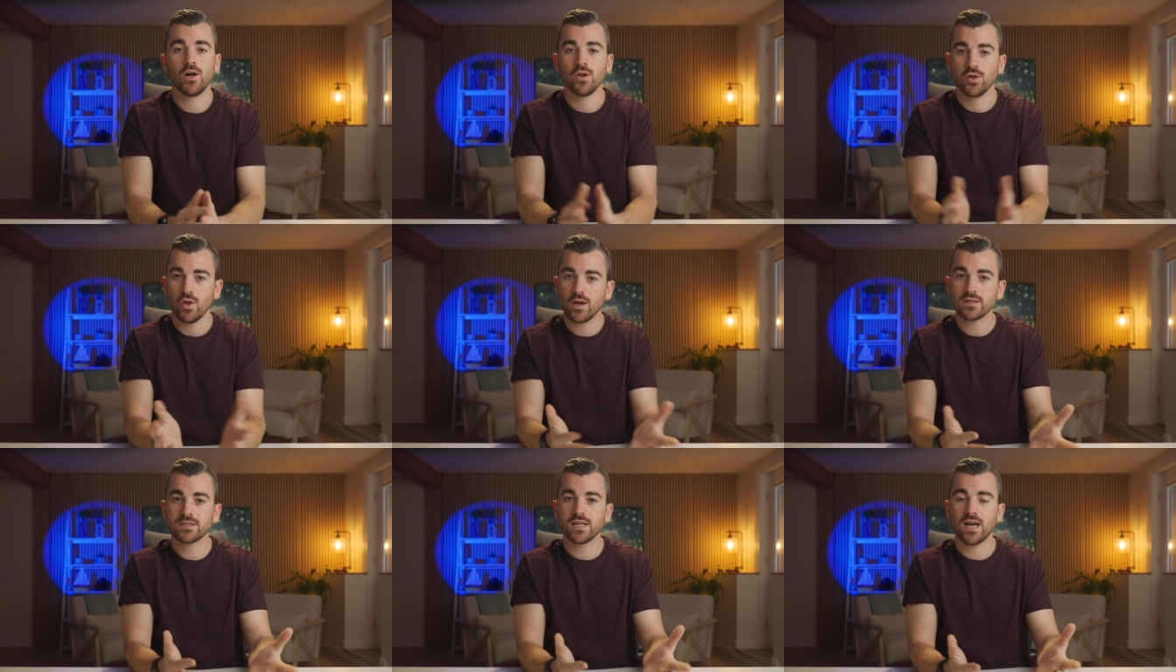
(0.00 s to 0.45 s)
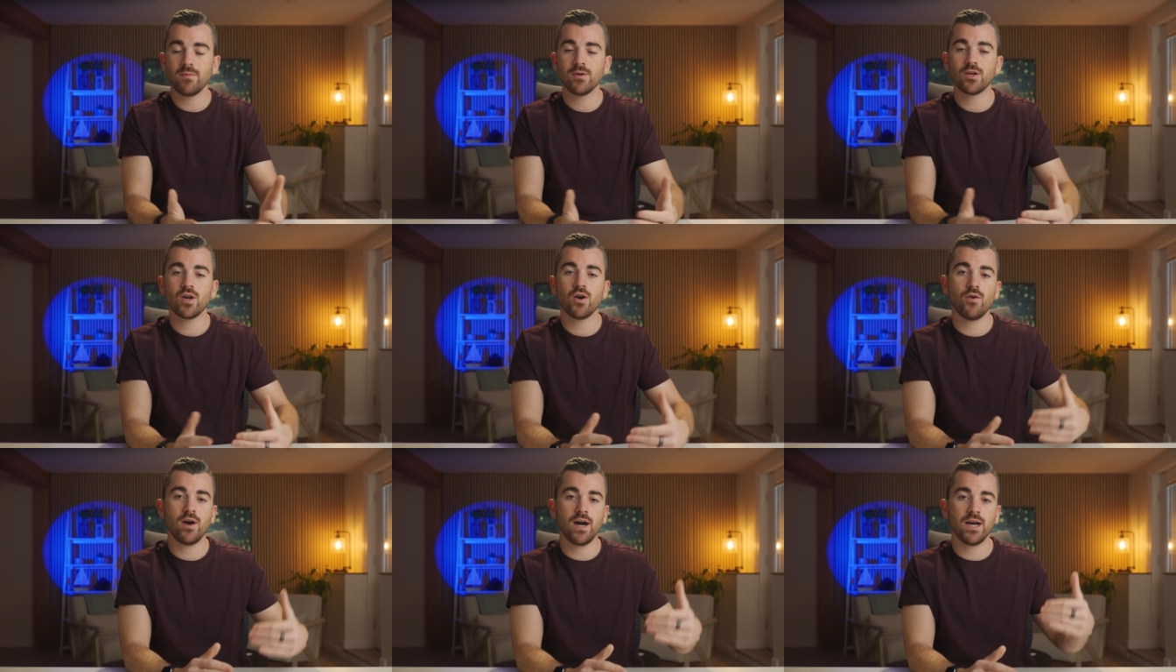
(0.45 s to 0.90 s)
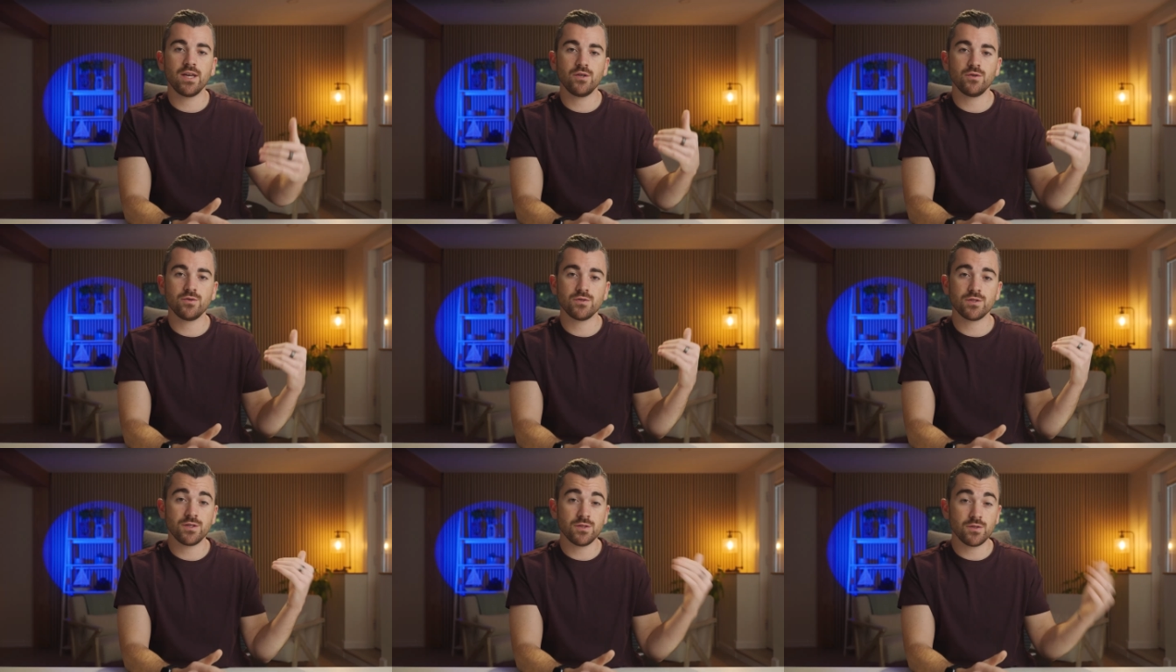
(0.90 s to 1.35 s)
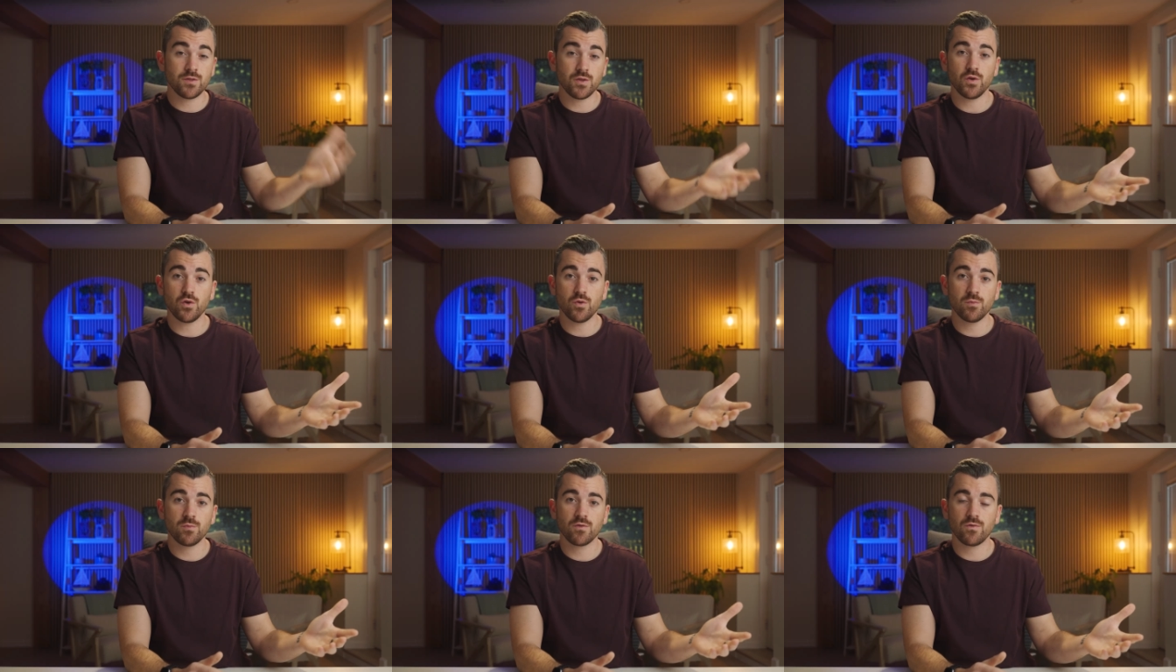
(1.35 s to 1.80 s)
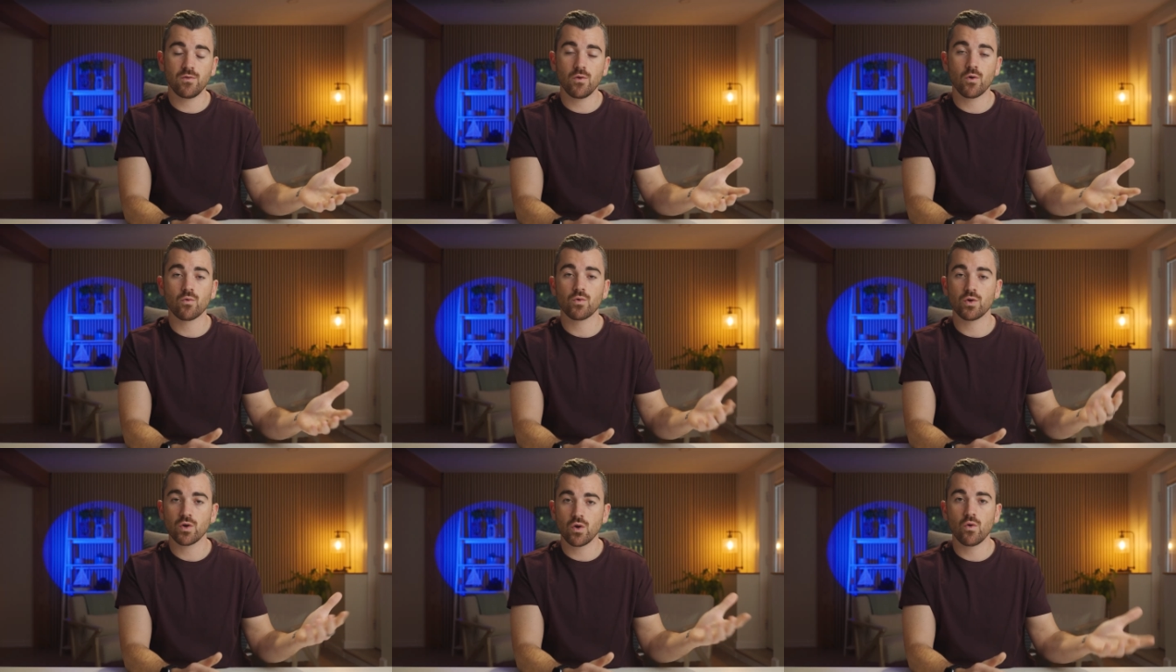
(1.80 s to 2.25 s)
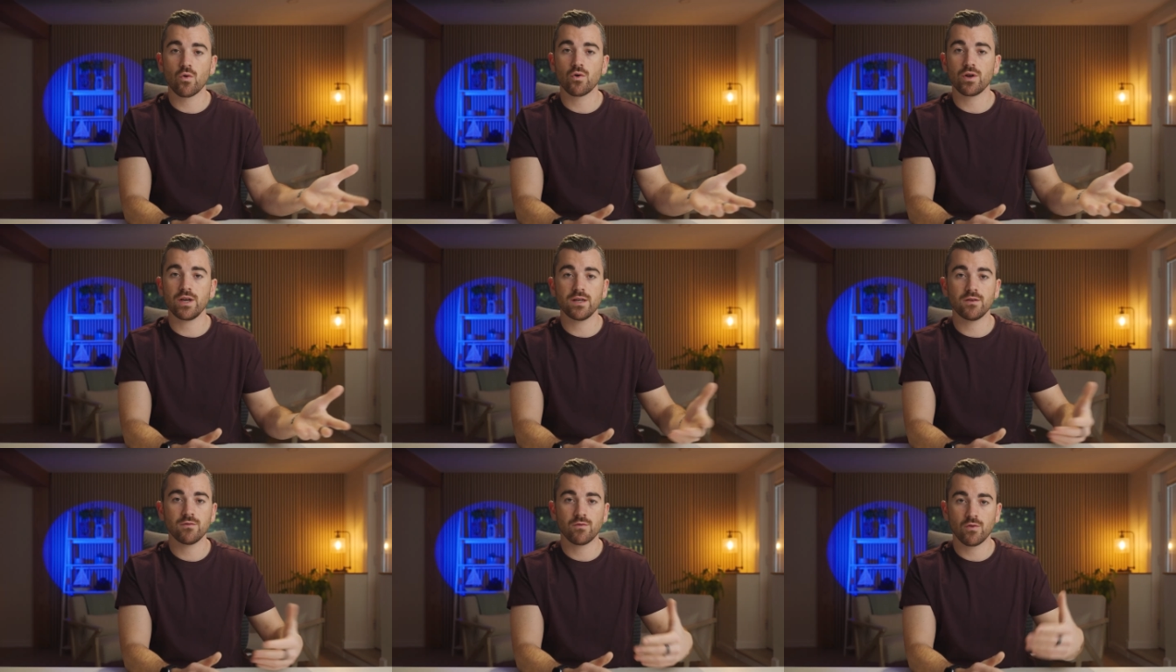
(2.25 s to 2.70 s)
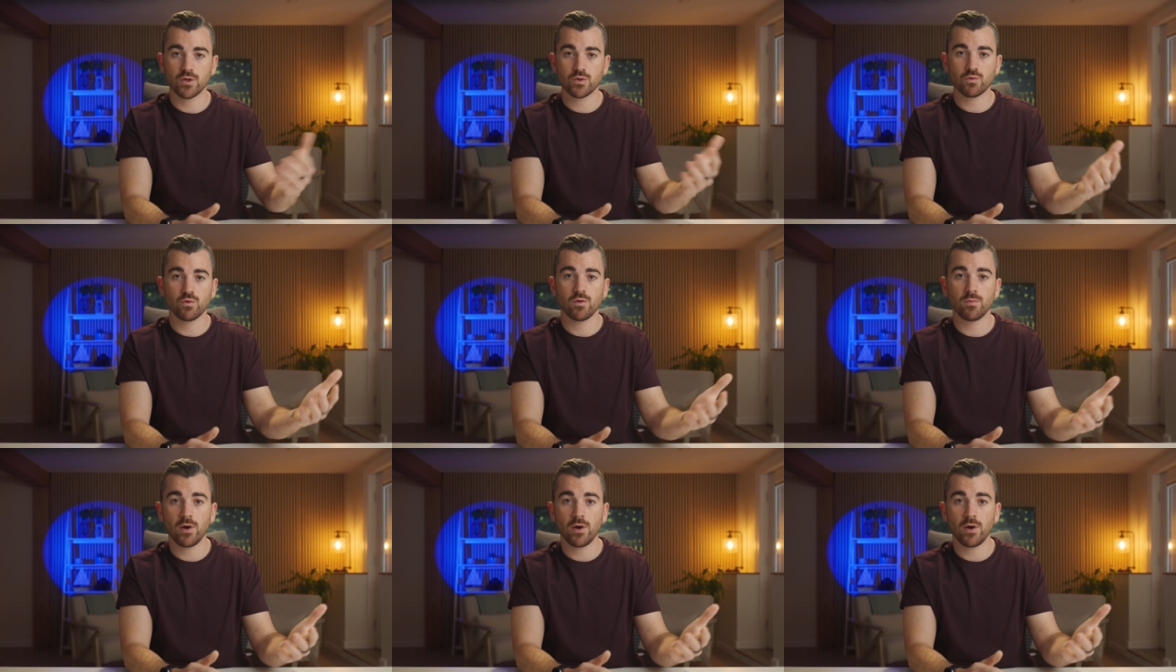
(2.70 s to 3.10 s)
A long time ago, I used Zoom for recording virtual